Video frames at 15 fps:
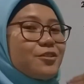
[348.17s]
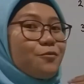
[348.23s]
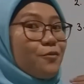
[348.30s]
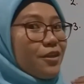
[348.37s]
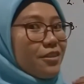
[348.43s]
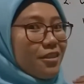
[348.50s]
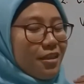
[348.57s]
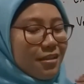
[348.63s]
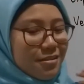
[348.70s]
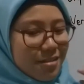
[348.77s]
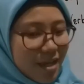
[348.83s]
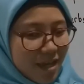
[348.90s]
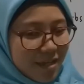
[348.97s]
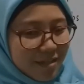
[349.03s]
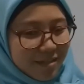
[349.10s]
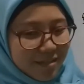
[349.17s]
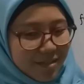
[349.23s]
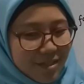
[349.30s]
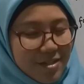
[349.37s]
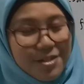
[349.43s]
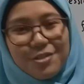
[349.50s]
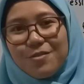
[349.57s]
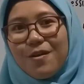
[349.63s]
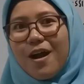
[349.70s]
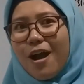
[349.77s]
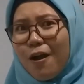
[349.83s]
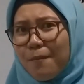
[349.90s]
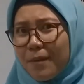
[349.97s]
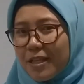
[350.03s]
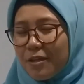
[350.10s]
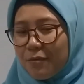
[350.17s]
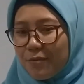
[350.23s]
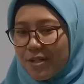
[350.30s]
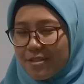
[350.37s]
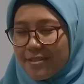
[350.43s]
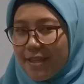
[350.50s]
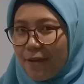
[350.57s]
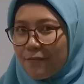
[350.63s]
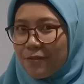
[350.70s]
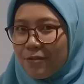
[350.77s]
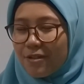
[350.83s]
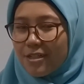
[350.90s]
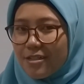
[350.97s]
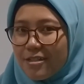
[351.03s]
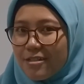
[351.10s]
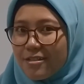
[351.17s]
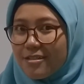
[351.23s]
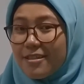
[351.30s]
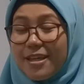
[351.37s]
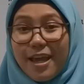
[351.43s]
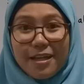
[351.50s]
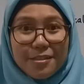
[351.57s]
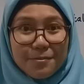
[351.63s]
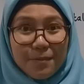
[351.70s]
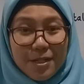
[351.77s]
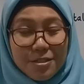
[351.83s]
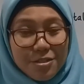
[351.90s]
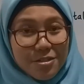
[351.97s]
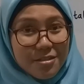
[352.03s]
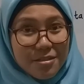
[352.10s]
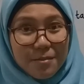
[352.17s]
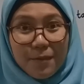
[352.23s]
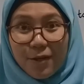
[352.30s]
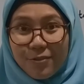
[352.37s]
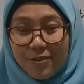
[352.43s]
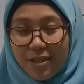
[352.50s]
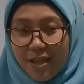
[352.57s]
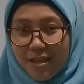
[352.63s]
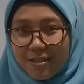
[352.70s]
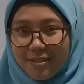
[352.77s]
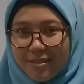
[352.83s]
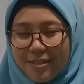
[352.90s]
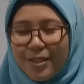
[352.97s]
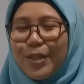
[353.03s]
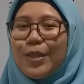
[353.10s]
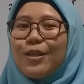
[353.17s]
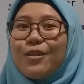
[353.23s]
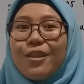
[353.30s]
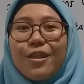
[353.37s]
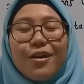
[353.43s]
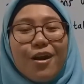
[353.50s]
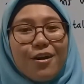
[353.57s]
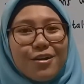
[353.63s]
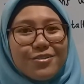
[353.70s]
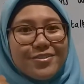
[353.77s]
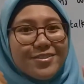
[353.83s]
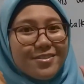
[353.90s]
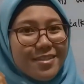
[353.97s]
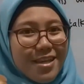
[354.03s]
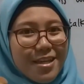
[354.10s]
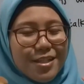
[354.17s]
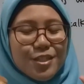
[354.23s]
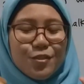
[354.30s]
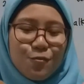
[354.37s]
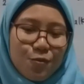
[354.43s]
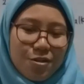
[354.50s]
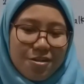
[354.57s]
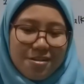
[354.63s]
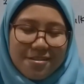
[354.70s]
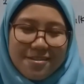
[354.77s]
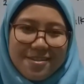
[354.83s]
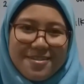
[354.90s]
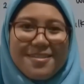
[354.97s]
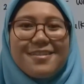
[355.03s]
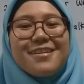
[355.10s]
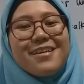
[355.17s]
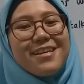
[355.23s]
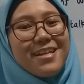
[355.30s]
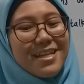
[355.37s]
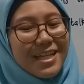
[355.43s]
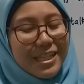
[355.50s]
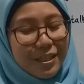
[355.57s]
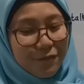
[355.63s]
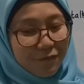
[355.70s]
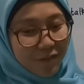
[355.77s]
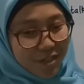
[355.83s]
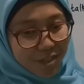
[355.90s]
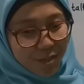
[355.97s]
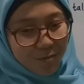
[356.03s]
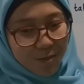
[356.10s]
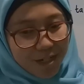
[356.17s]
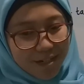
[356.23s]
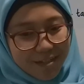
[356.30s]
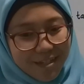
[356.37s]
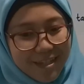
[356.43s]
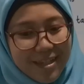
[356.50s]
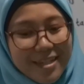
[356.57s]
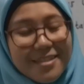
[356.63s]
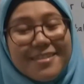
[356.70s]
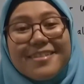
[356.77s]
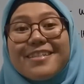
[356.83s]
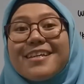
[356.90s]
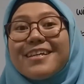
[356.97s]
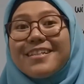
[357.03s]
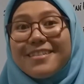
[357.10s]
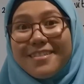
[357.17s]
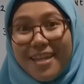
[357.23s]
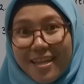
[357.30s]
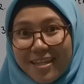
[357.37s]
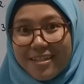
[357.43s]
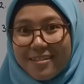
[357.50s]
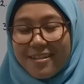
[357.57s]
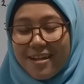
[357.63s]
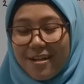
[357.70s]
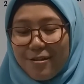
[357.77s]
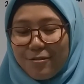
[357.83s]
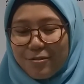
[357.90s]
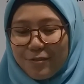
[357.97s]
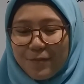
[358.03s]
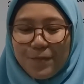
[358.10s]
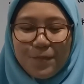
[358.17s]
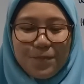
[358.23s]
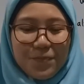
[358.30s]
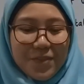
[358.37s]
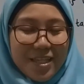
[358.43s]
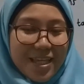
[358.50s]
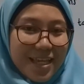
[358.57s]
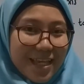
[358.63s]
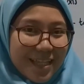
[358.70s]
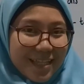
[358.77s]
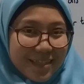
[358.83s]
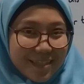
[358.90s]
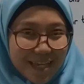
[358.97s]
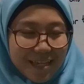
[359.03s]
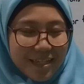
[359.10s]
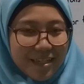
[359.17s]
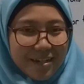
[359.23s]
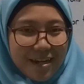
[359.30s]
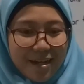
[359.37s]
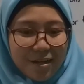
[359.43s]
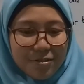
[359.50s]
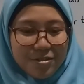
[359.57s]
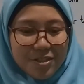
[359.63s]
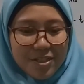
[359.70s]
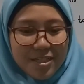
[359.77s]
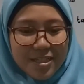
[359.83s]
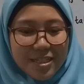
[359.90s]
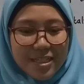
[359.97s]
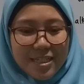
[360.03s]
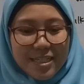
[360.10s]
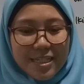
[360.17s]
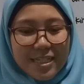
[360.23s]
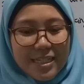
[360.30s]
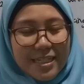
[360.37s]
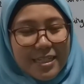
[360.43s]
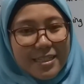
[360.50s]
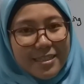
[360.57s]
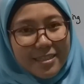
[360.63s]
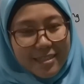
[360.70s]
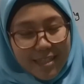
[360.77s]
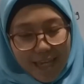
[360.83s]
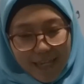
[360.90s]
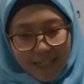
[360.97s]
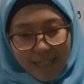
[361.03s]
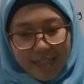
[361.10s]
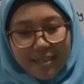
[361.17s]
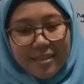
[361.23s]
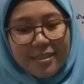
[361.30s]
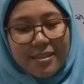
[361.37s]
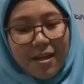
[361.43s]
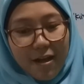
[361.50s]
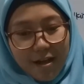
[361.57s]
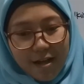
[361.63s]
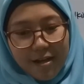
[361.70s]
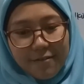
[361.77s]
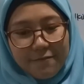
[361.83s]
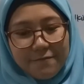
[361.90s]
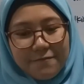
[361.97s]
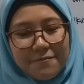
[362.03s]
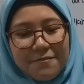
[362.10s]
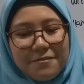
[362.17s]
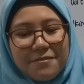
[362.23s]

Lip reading: with take. So how many words have you learned the expressions about take? There are 6 words. The first one is take it down, take it out, take it off,